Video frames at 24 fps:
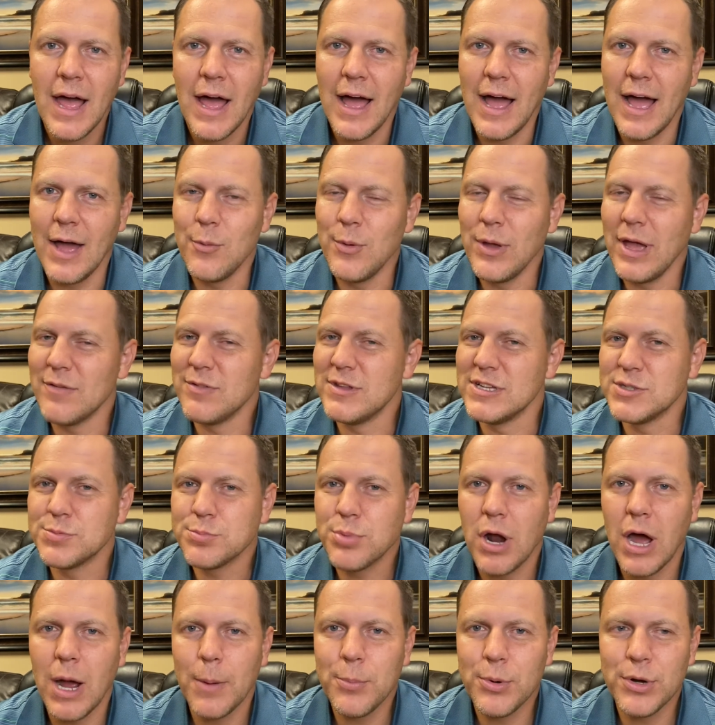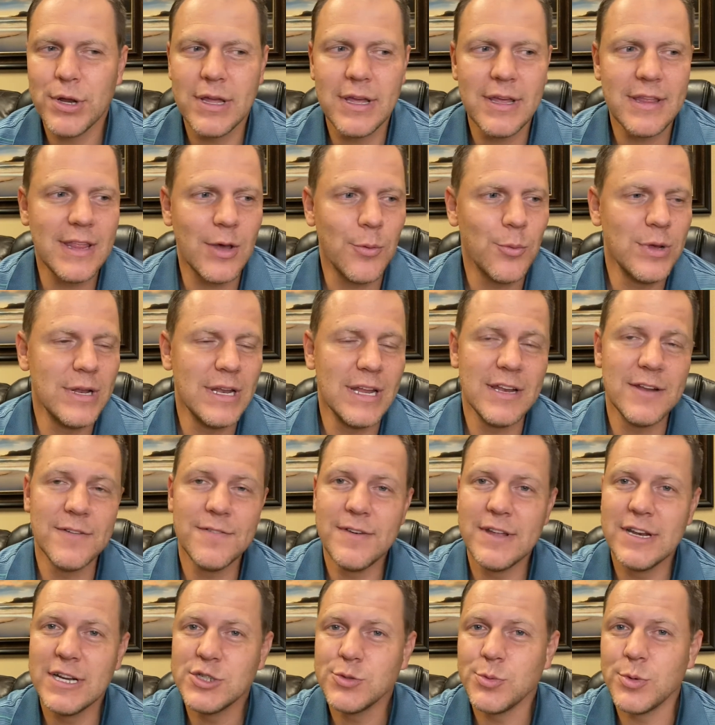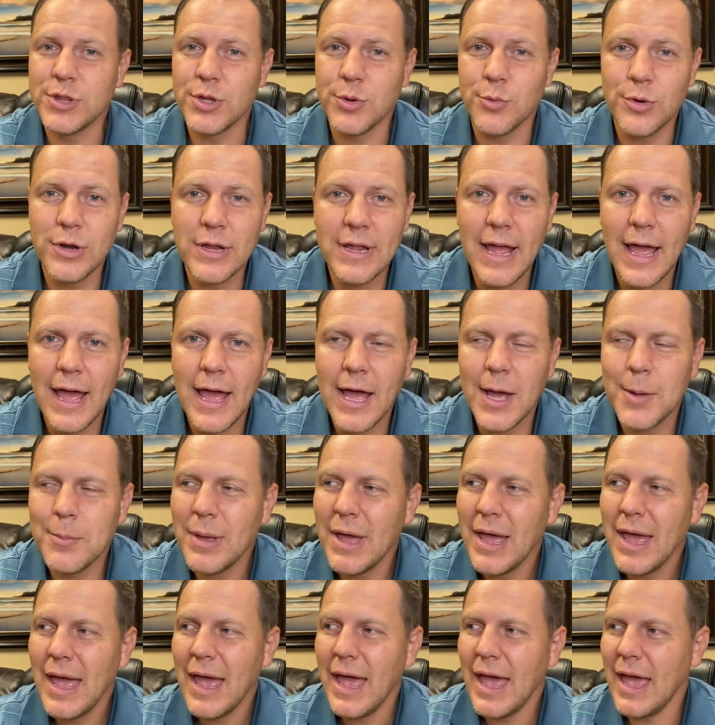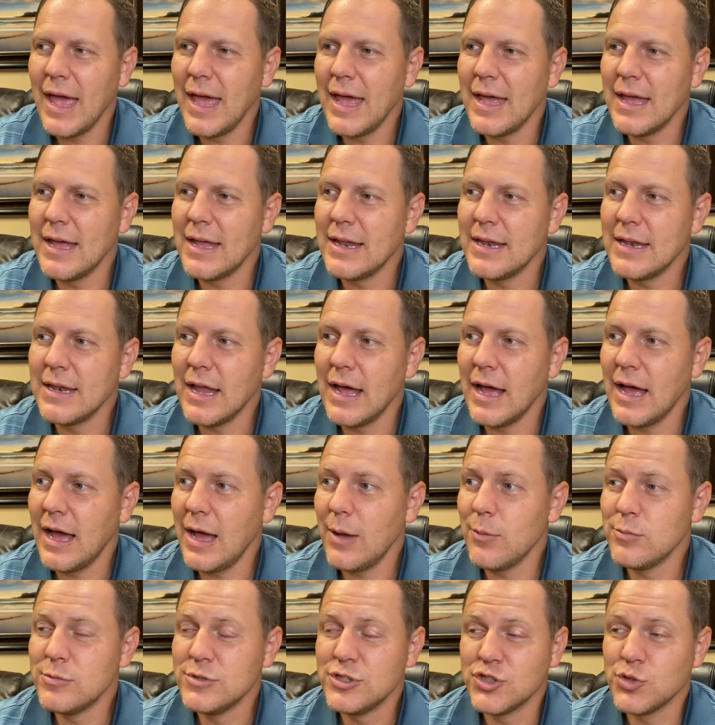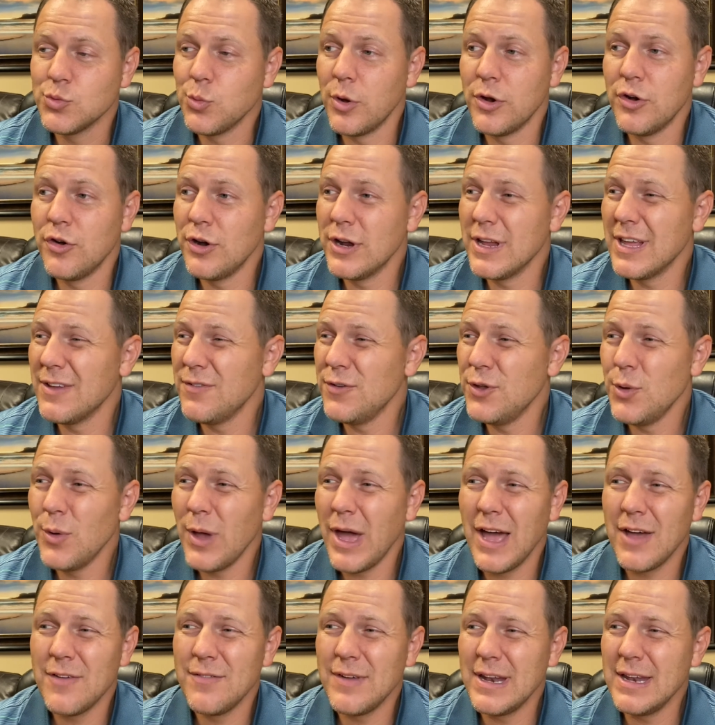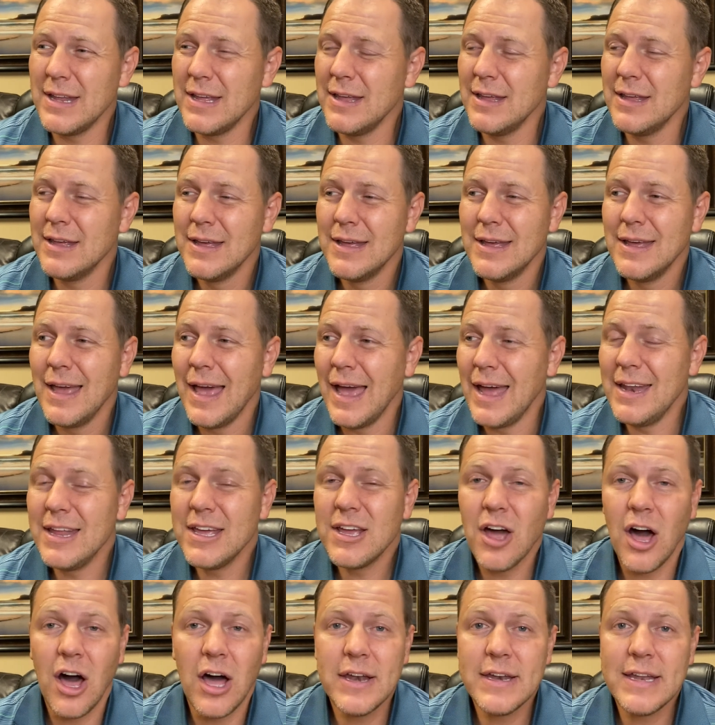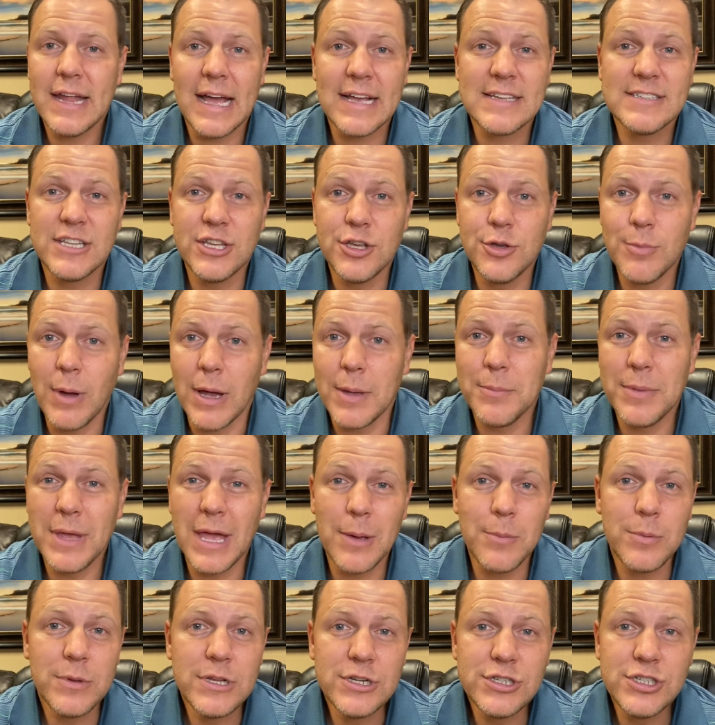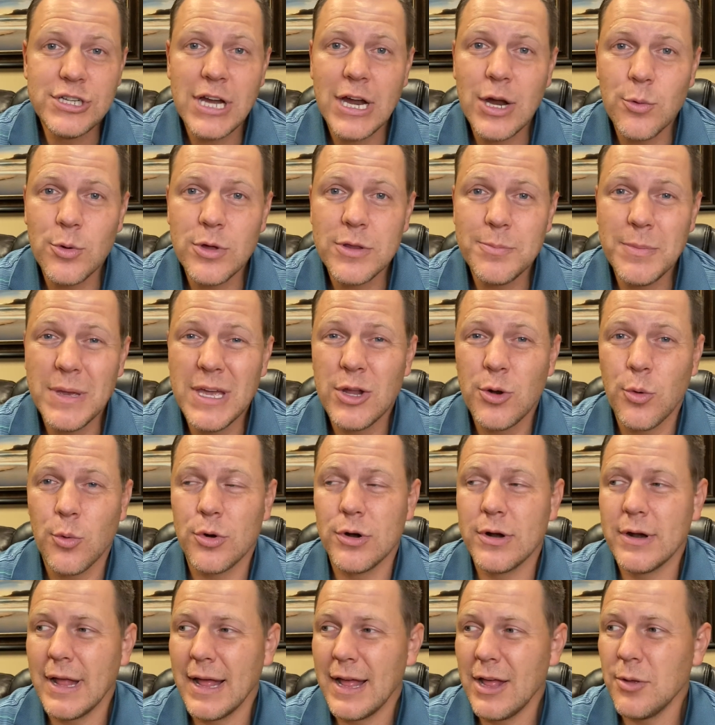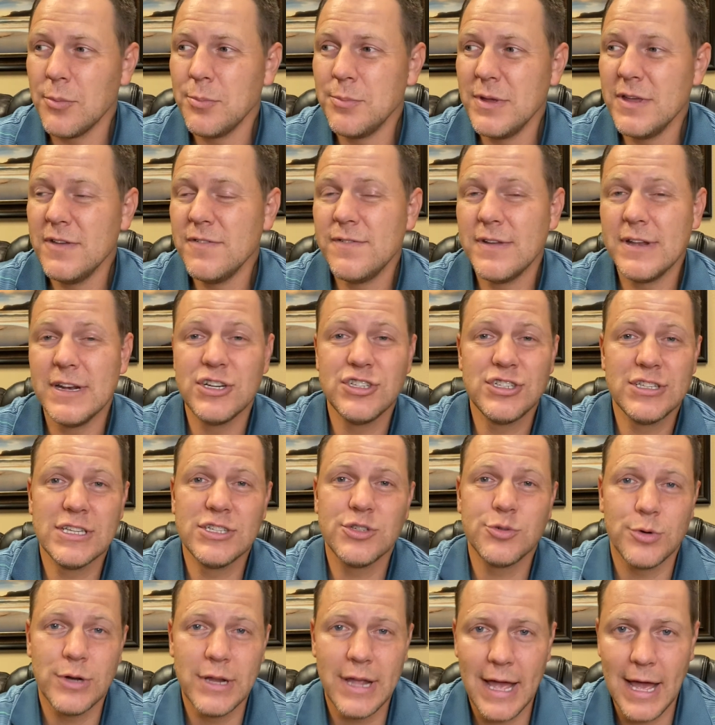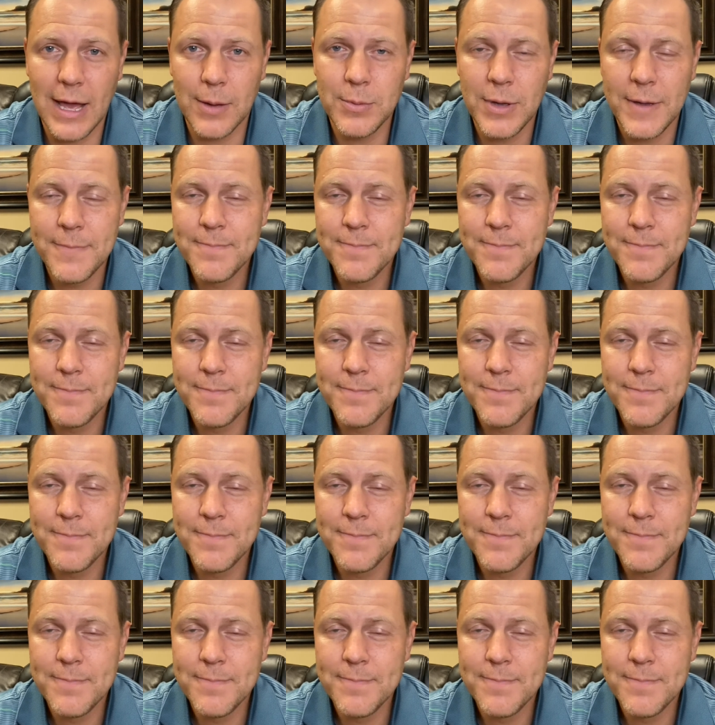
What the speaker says: We have this property that we need to finish with the rehab, and I'm just wondering if you have any contacts that you might be able to share with me in order to help me finish this rehab.